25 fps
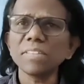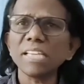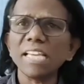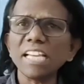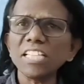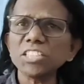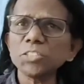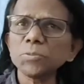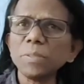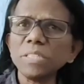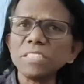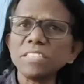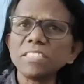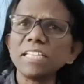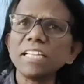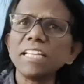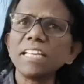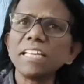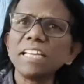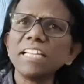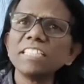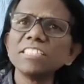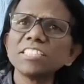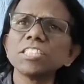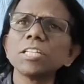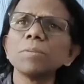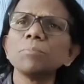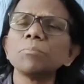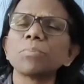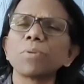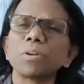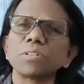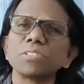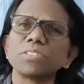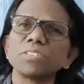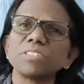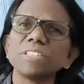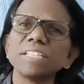Especially in shrimp
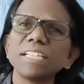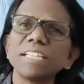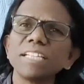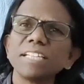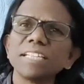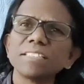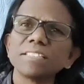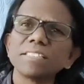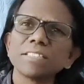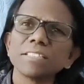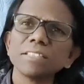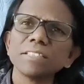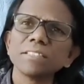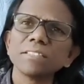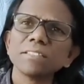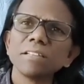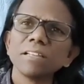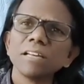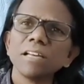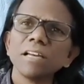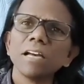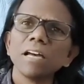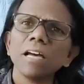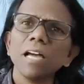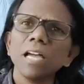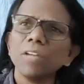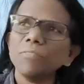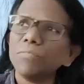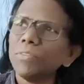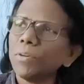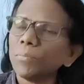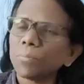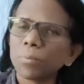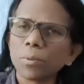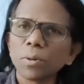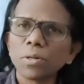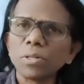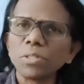processing industry, if
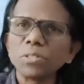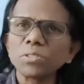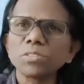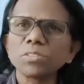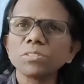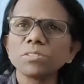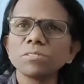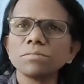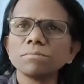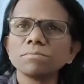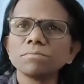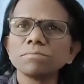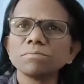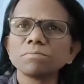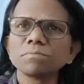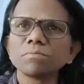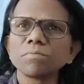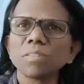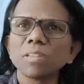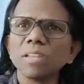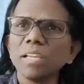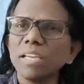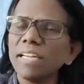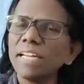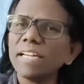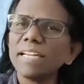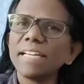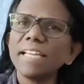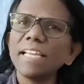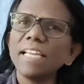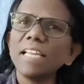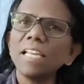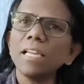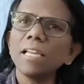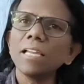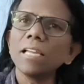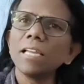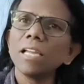you produce in a
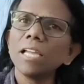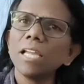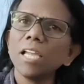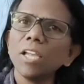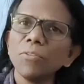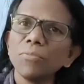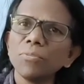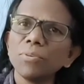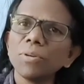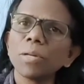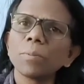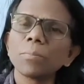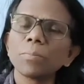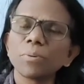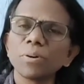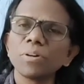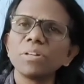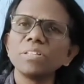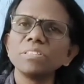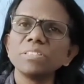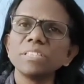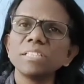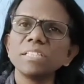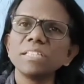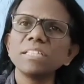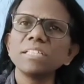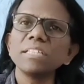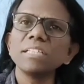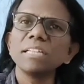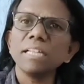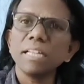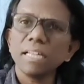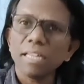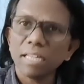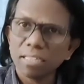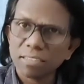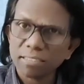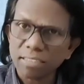day, if you are producing
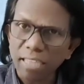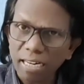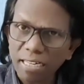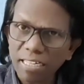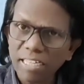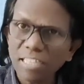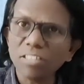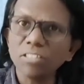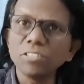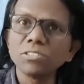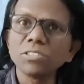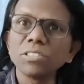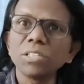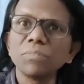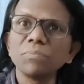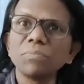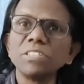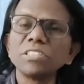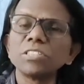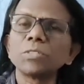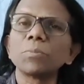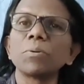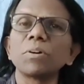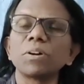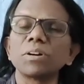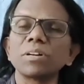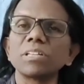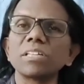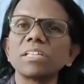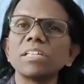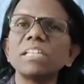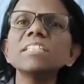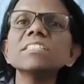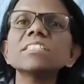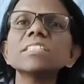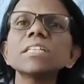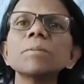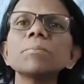30 tons of finished product
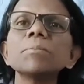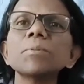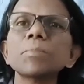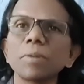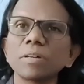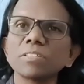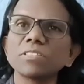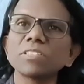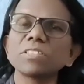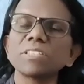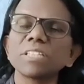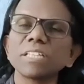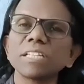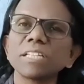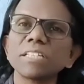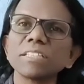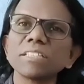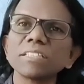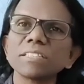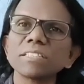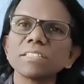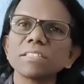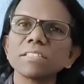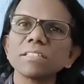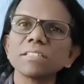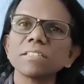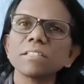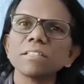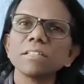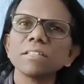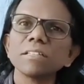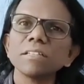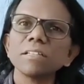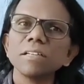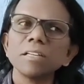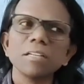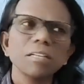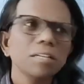in shrimp processing industry,
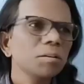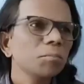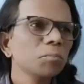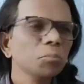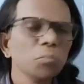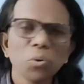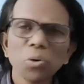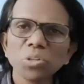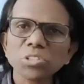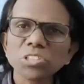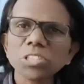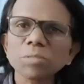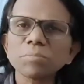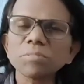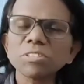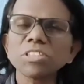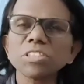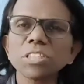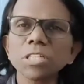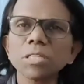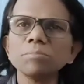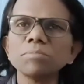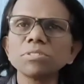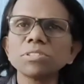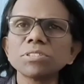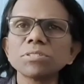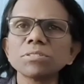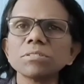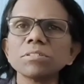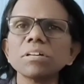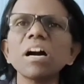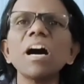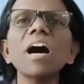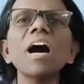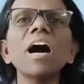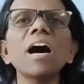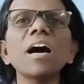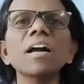most of the shrimps
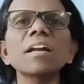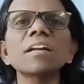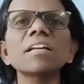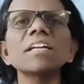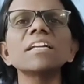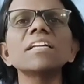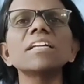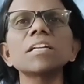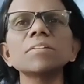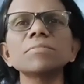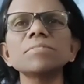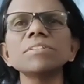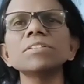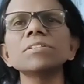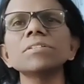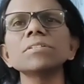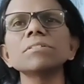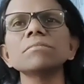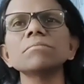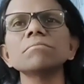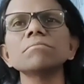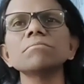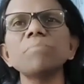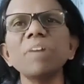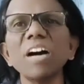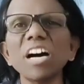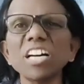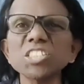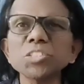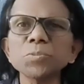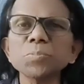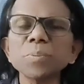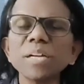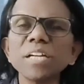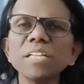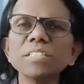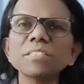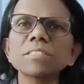are treated with
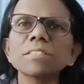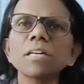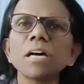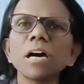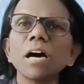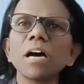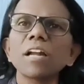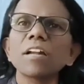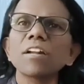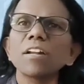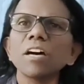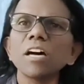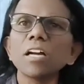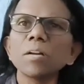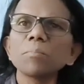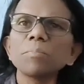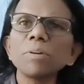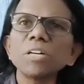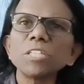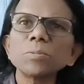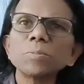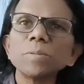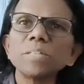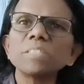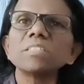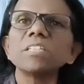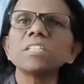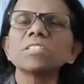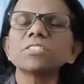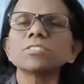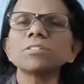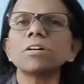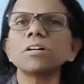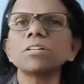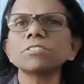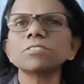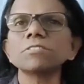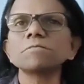phosphates or non-phosphates and
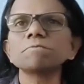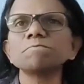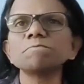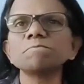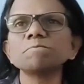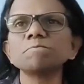salts.